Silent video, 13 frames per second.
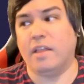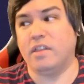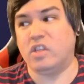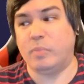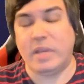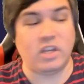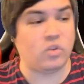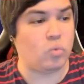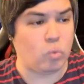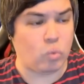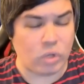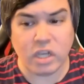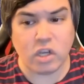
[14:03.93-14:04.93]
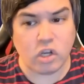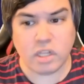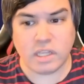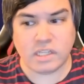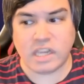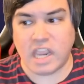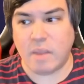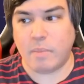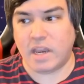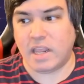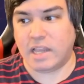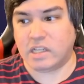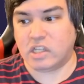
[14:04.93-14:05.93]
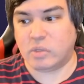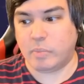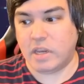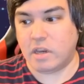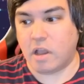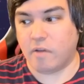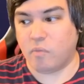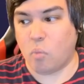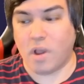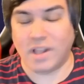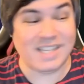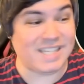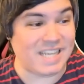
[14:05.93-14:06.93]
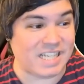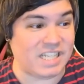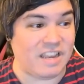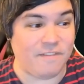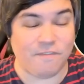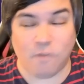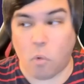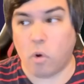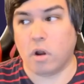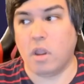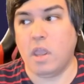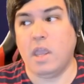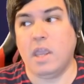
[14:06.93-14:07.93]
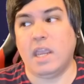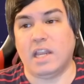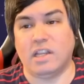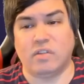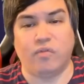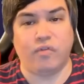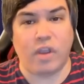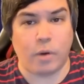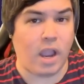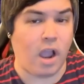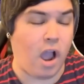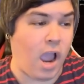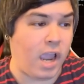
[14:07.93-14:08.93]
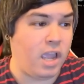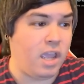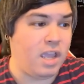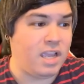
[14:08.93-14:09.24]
Speed is really good in this game, and he has a speed of 164. It is very high.